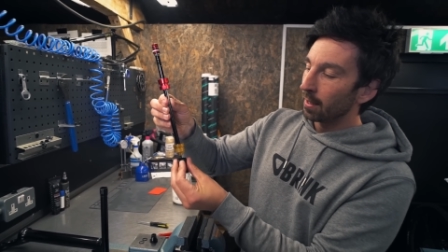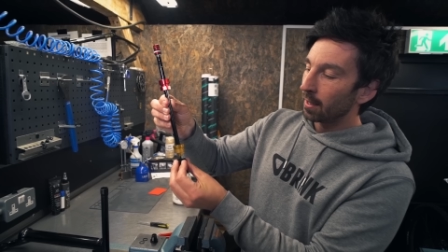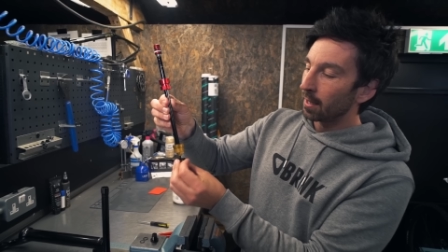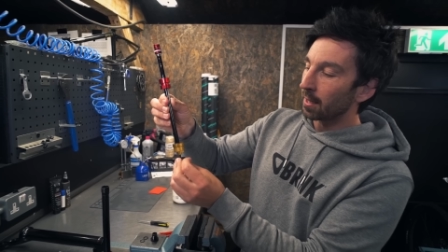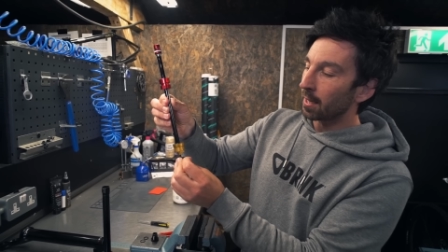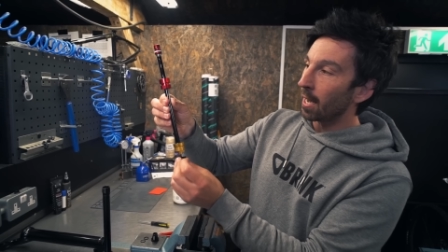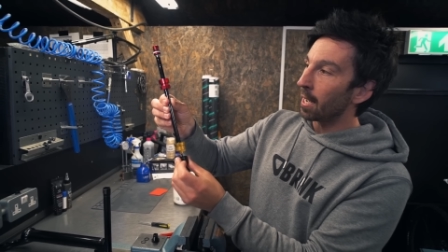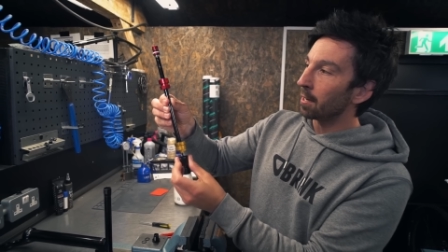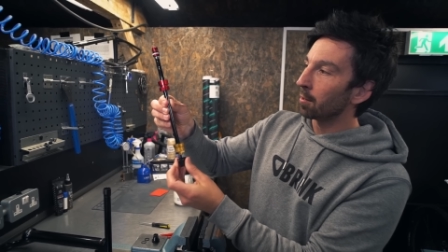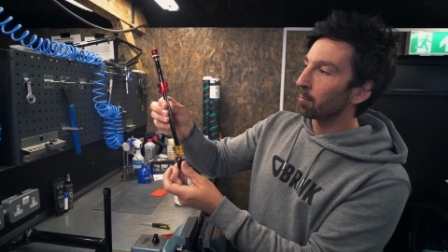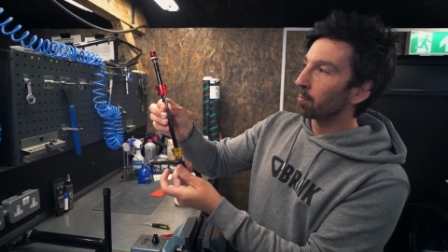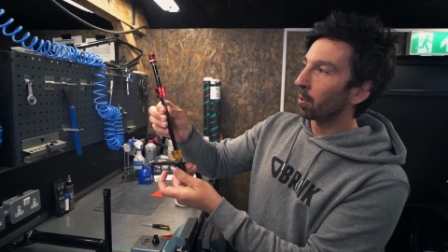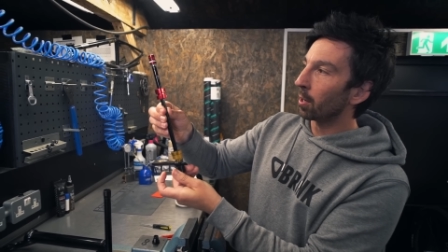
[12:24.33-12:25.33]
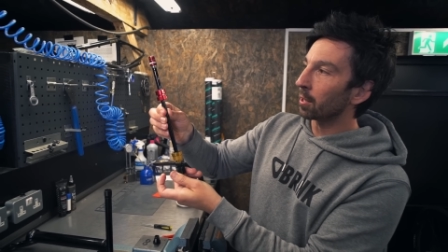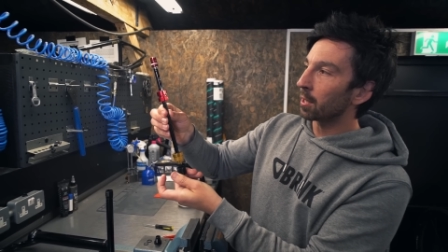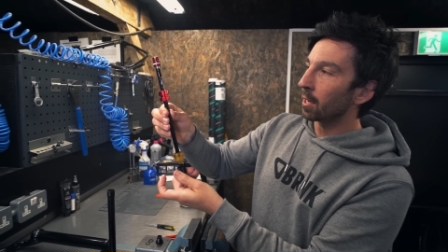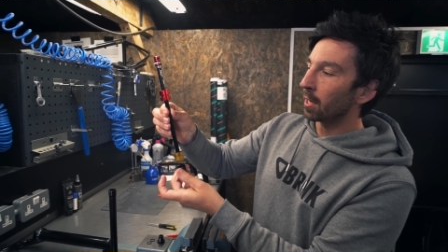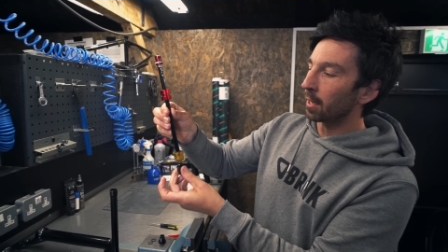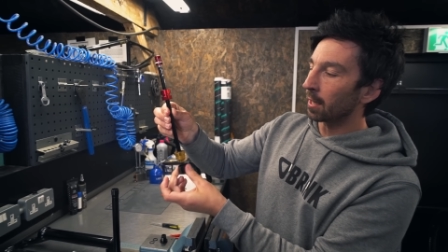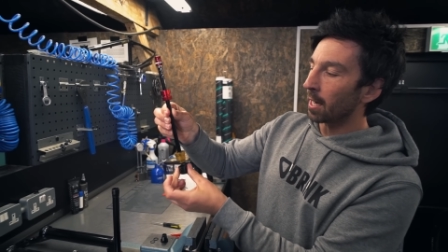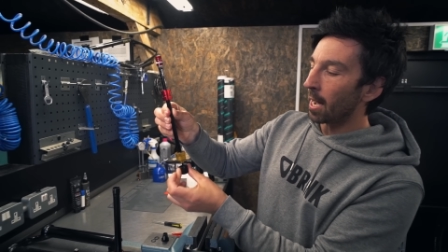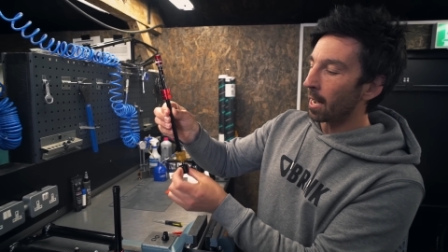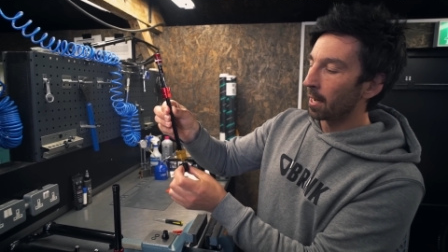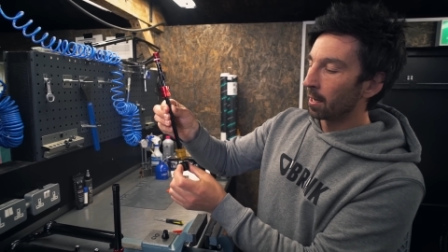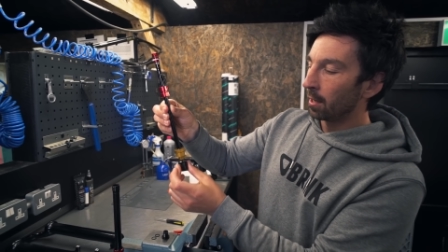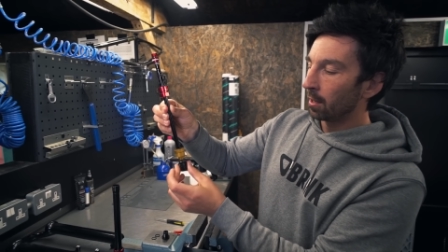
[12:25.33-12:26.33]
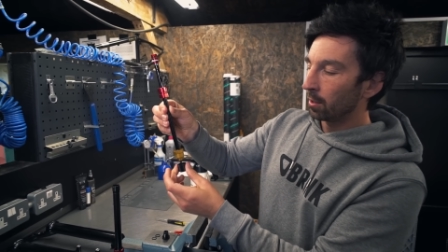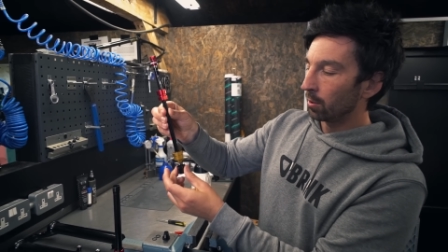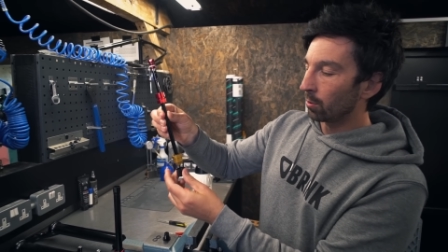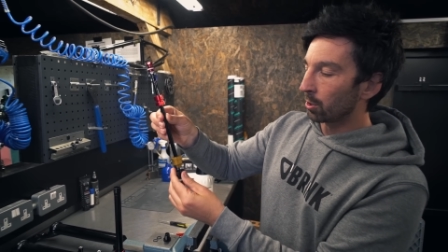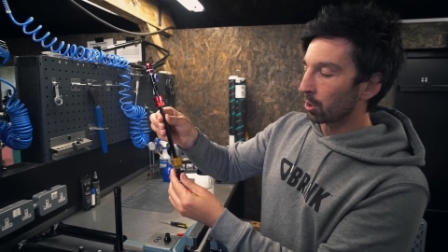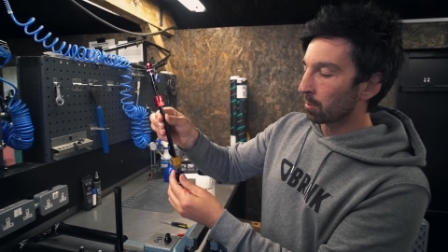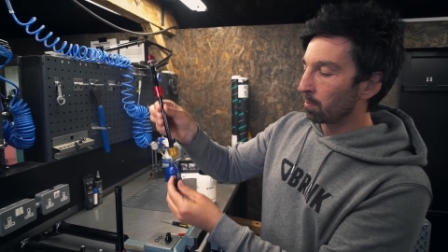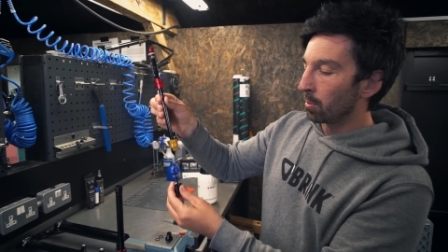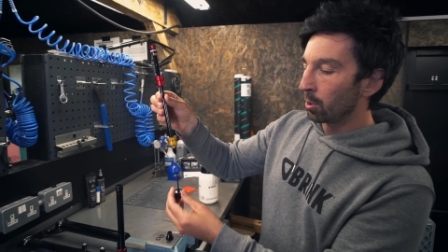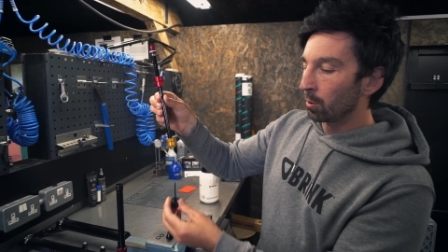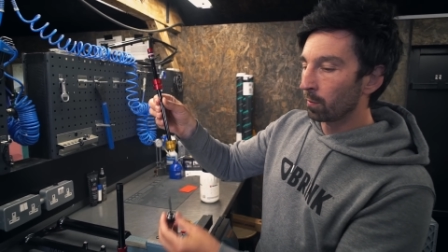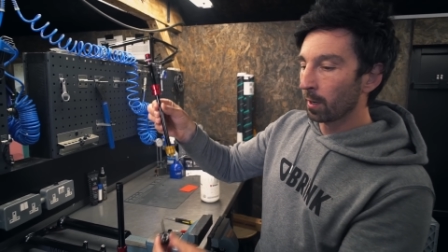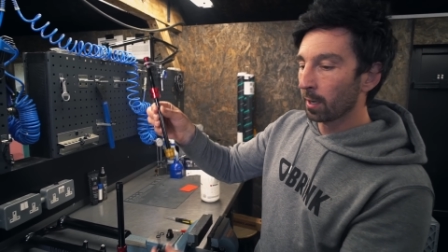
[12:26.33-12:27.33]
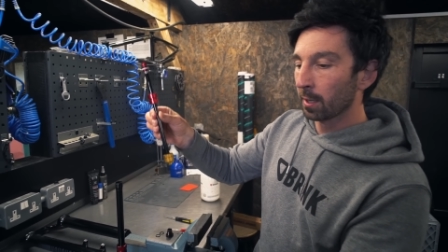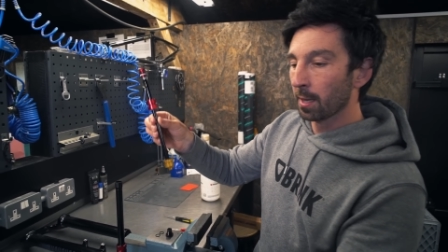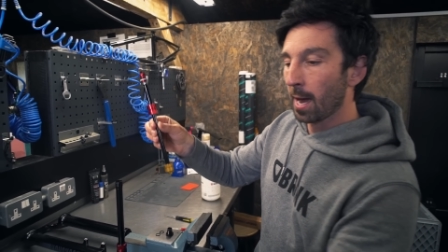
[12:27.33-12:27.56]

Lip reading: And again, by turning that, you're just moving